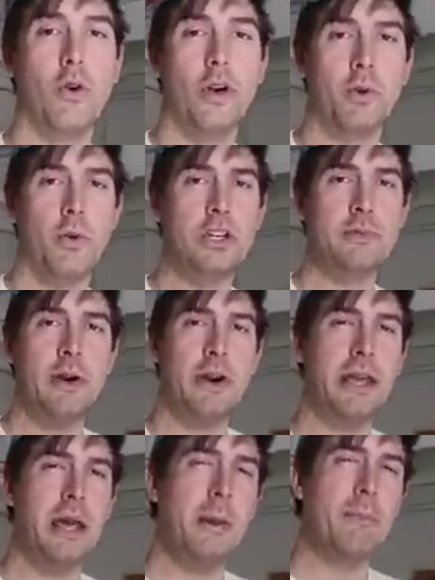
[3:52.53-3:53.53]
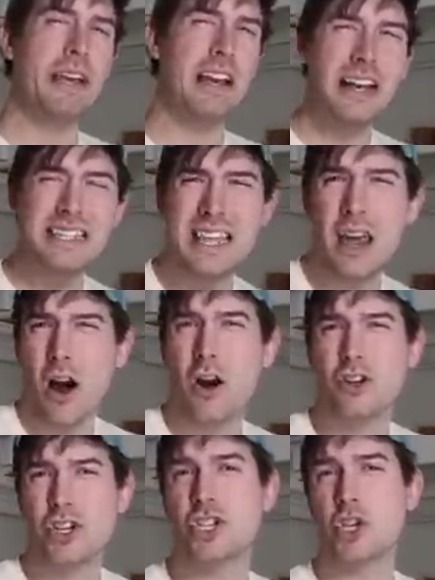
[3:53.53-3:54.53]
growing rosemary because they
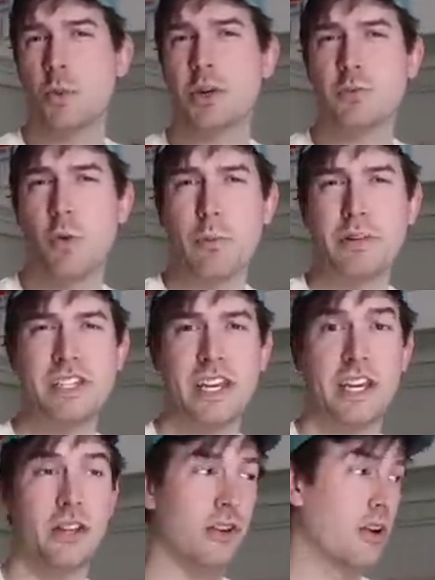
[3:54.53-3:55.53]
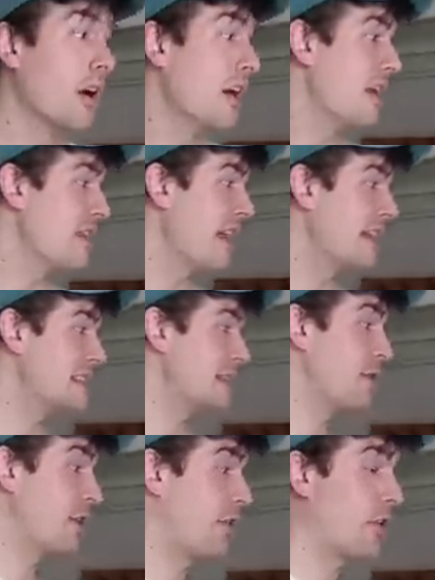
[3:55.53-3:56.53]
are just so much more particular than
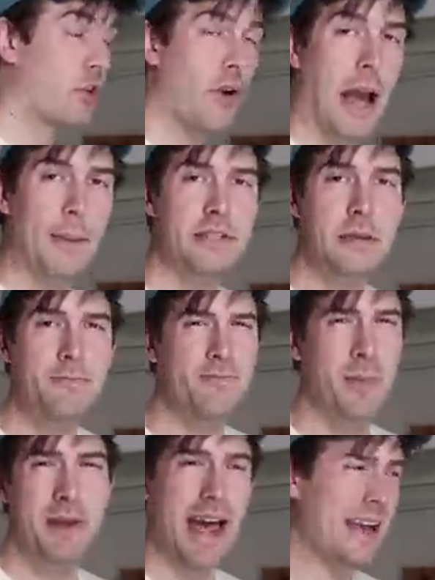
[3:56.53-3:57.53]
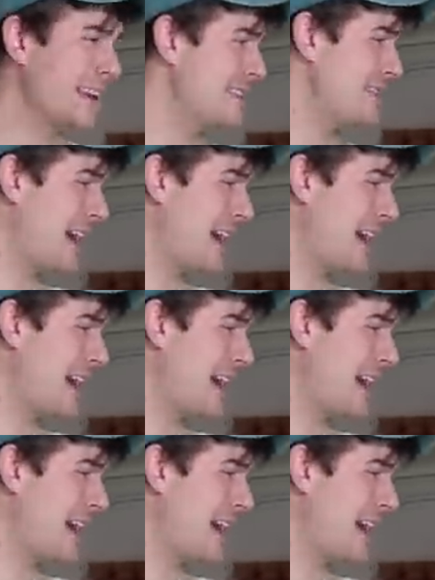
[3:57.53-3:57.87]
some of your other crops. I mean, I can,